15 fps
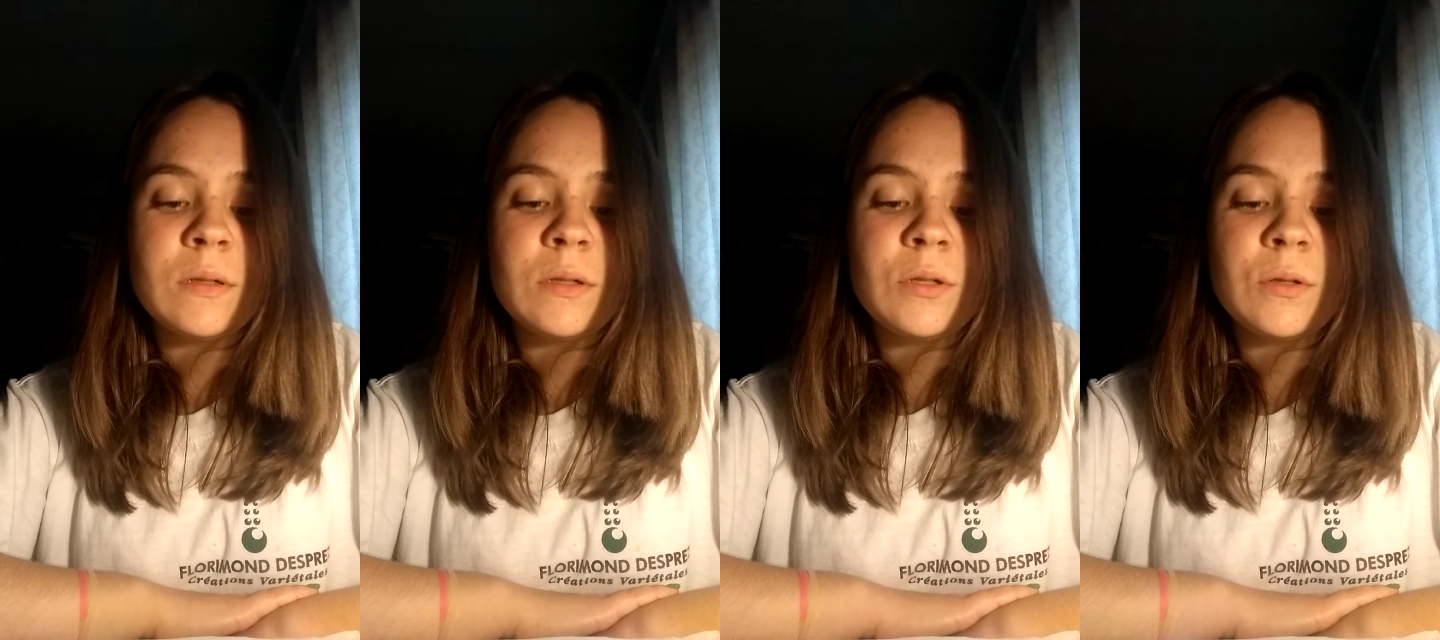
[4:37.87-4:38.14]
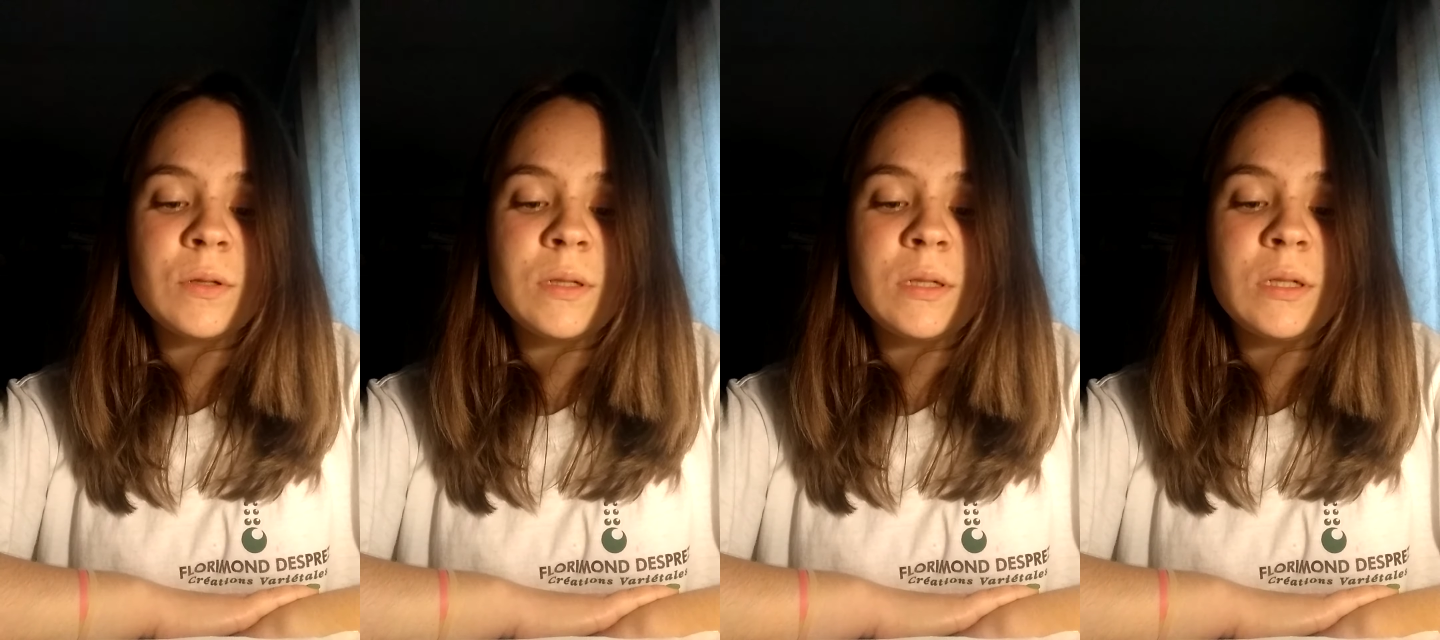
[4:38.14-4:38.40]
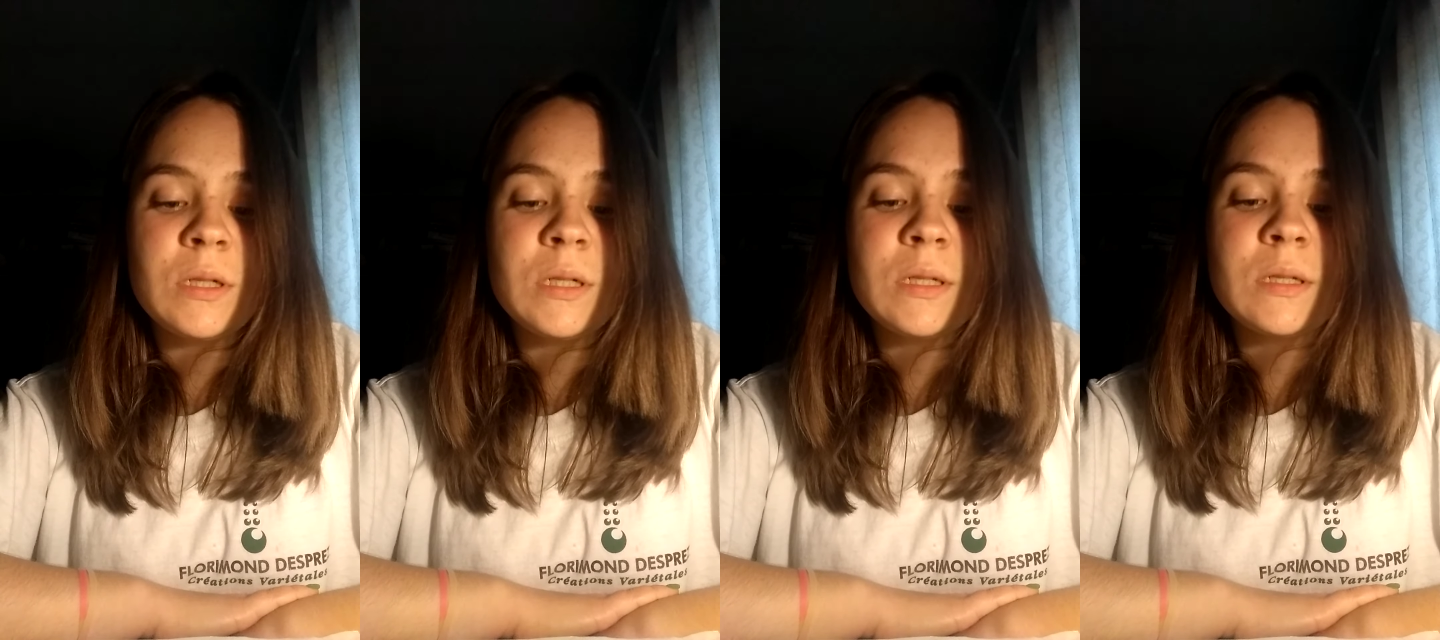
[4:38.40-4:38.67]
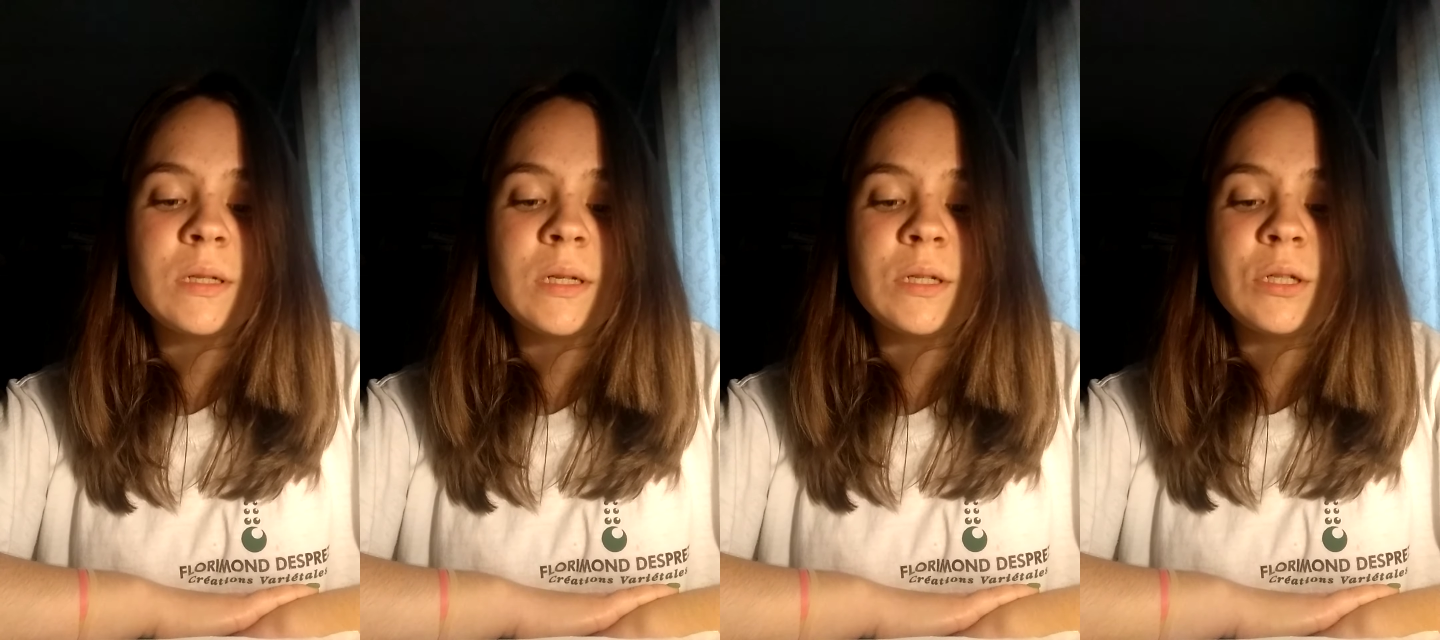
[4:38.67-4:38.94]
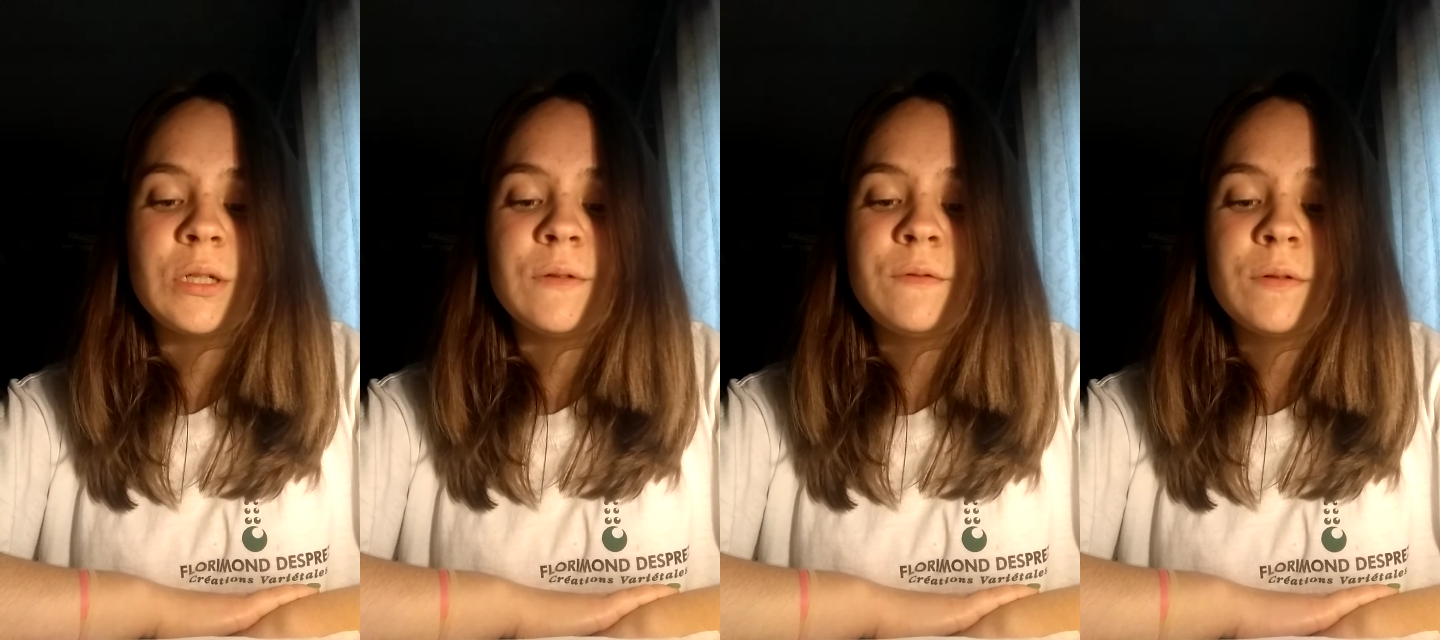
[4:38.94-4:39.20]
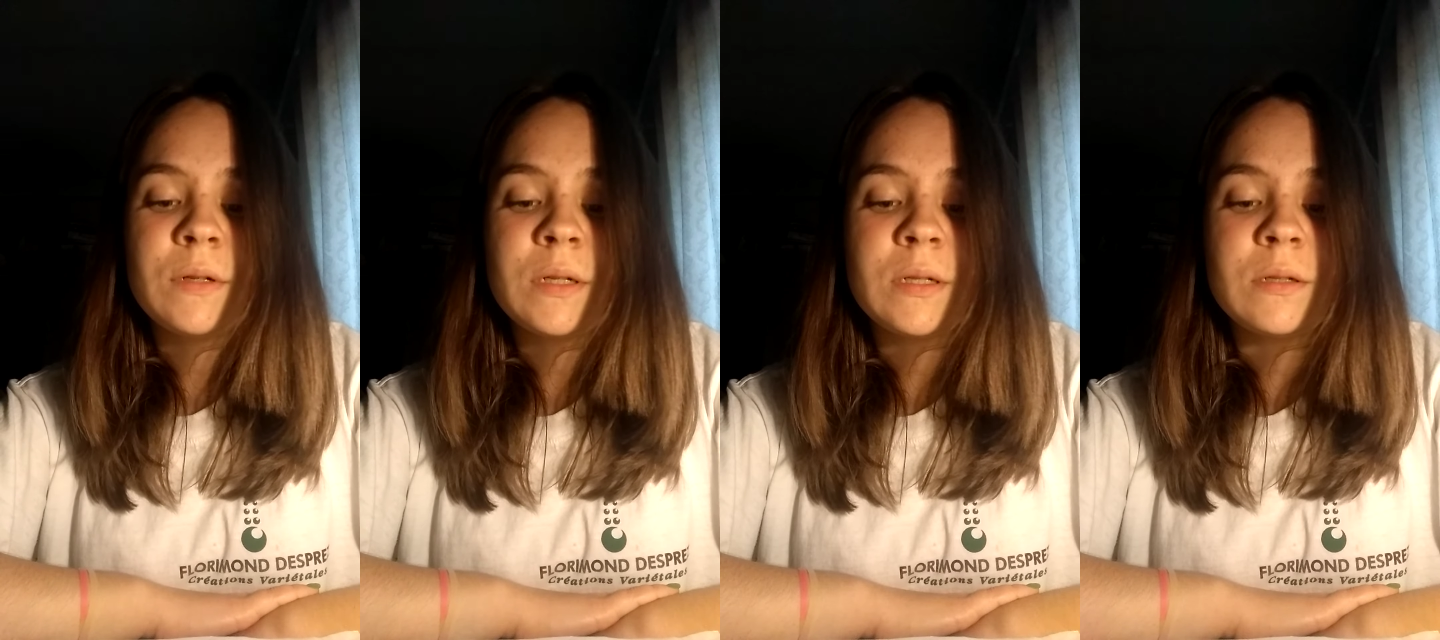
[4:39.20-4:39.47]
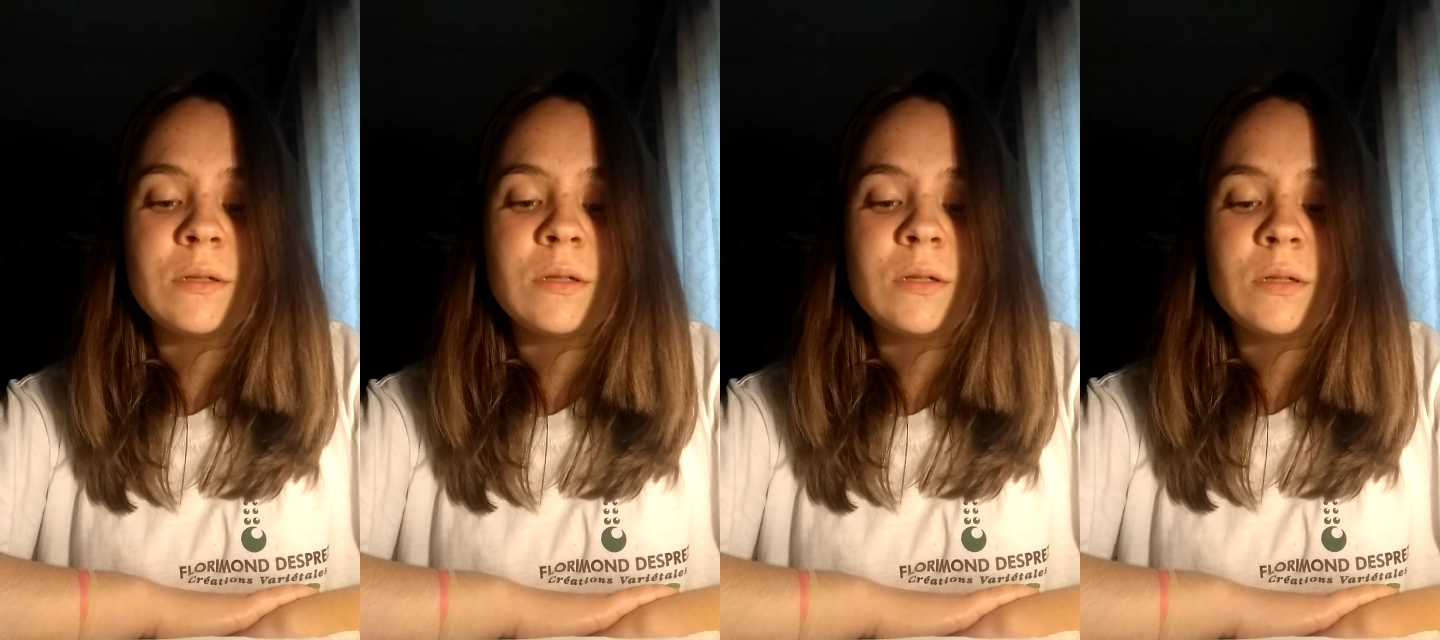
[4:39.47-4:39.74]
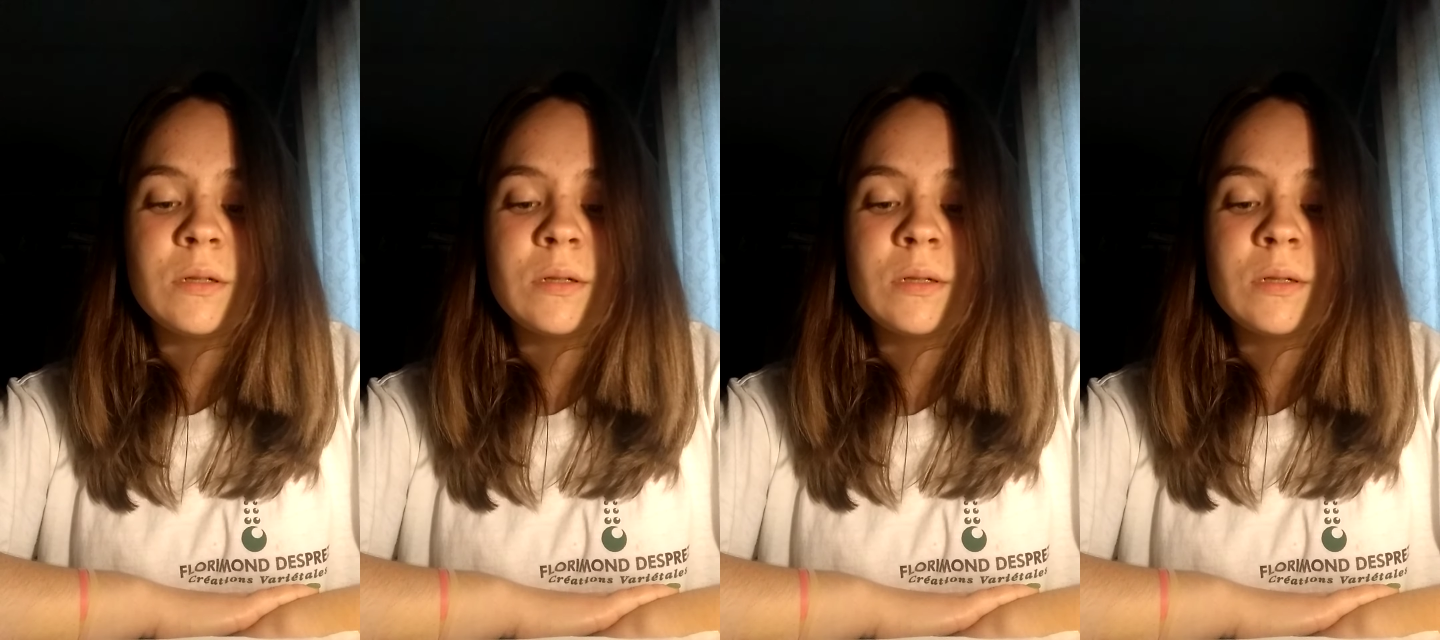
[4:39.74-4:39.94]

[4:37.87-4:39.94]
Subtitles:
toxicities and different